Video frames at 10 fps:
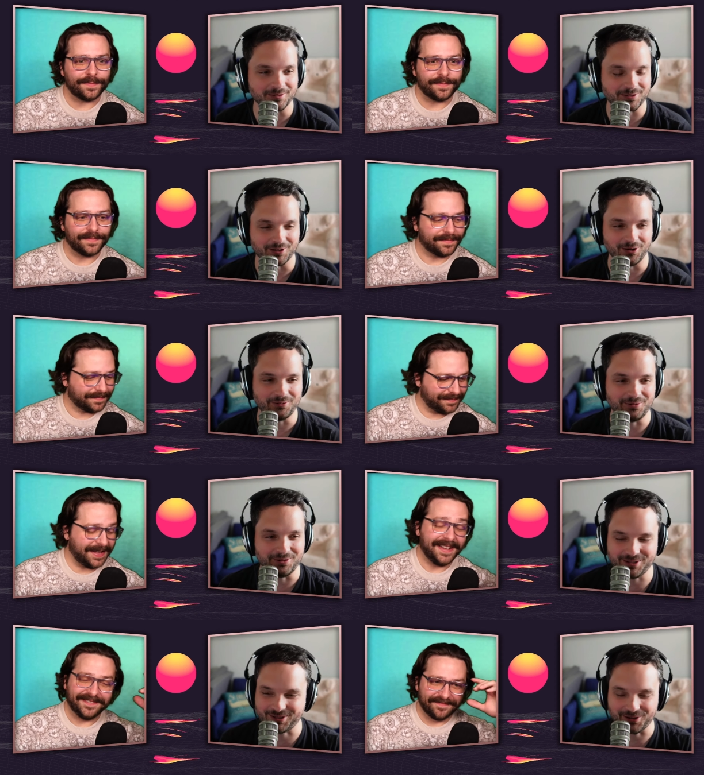Speaker 1: So we yeah. just
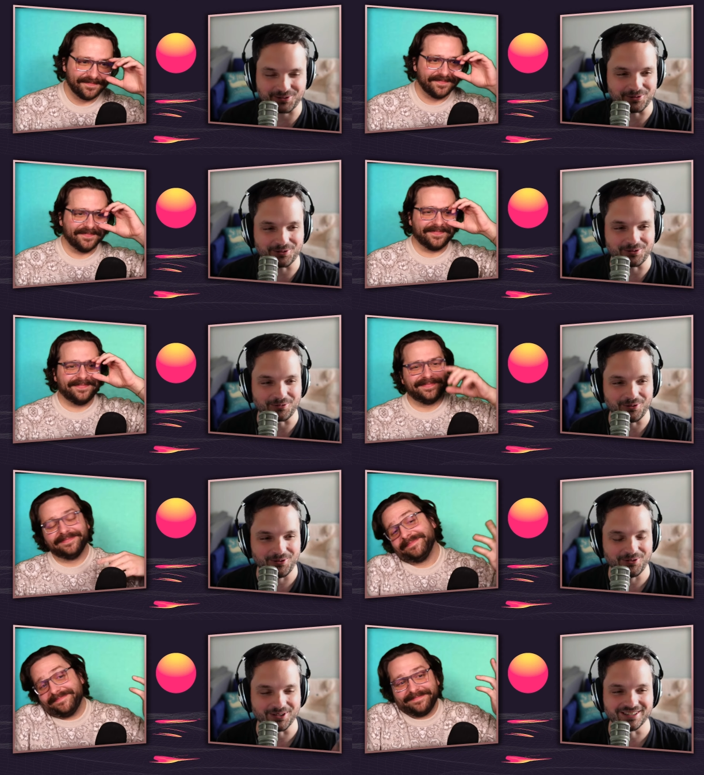talked Critical Role
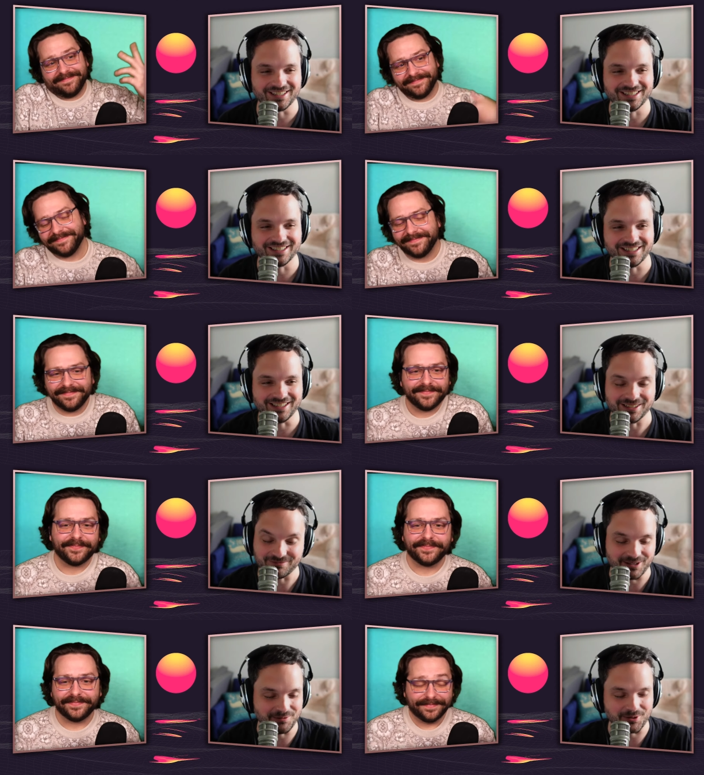and D and D, and it
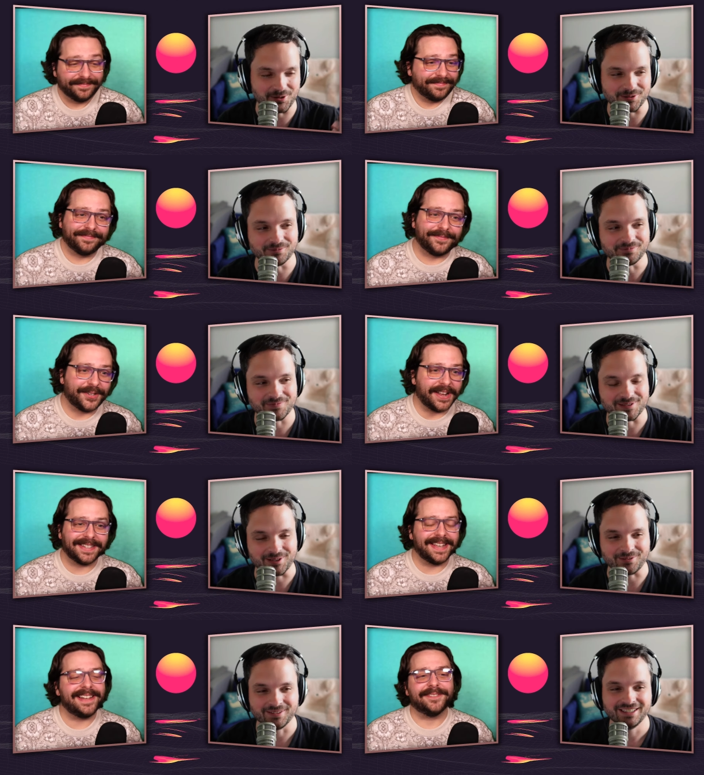was awesome. Checks so,
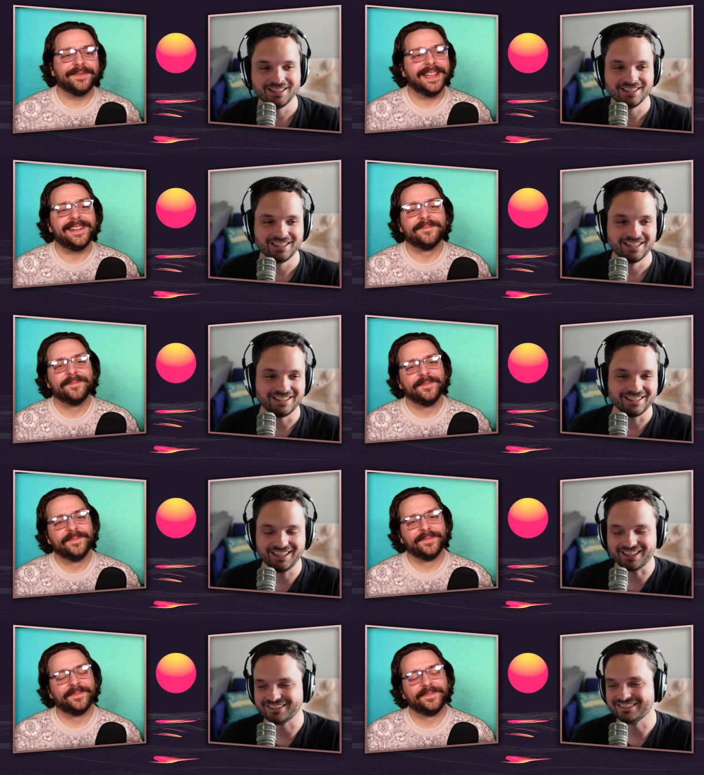out.
Speaker 2: Yeah. Yeah.
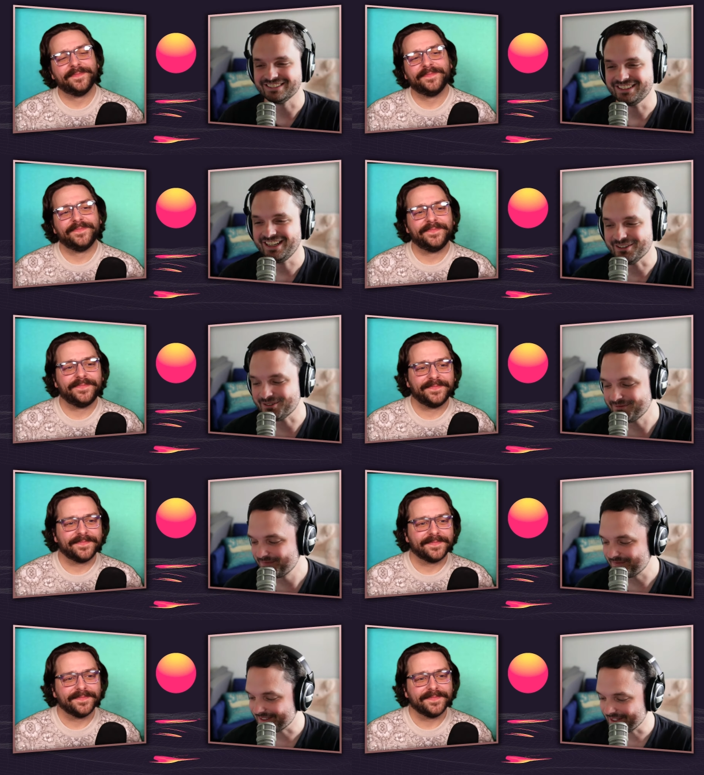
Speaker 1: Anywho,
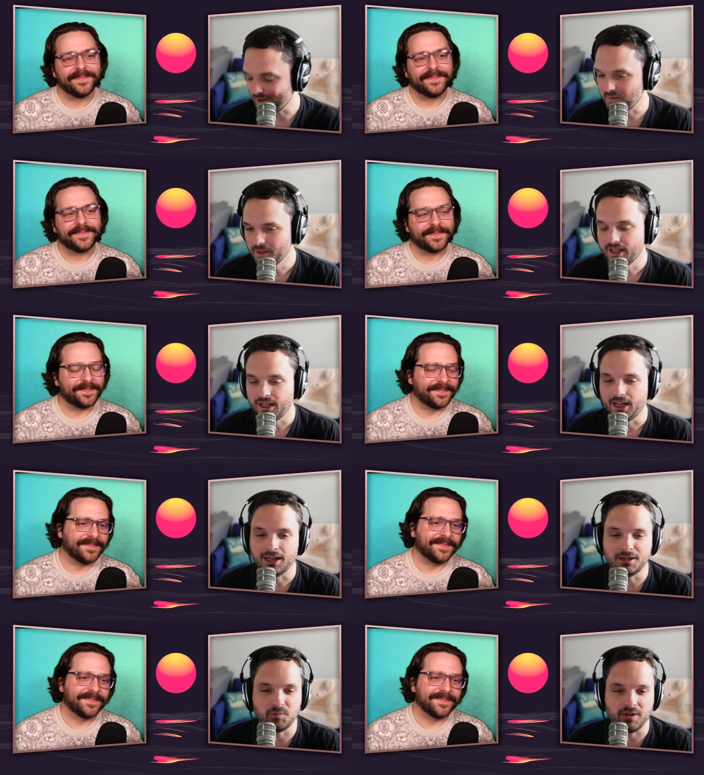so
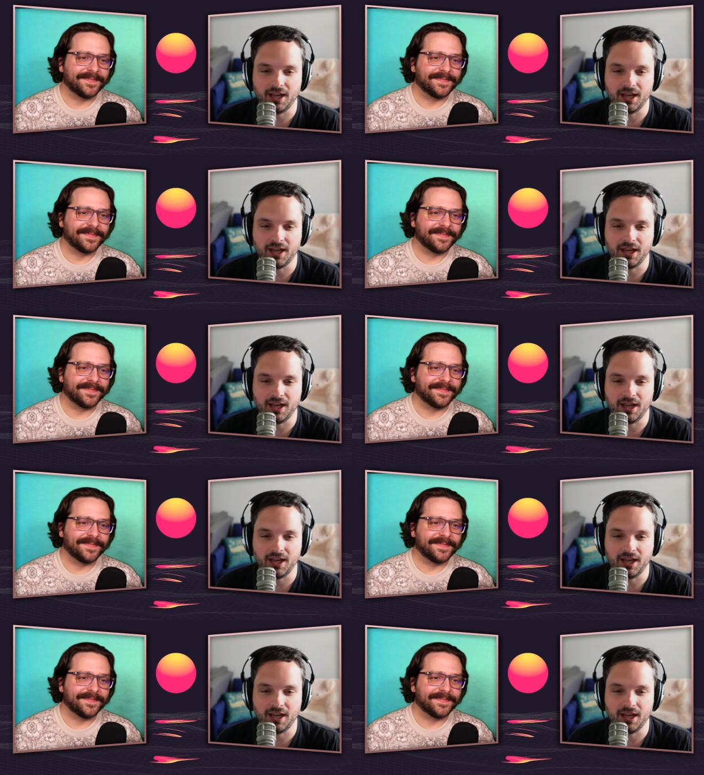um, yeah,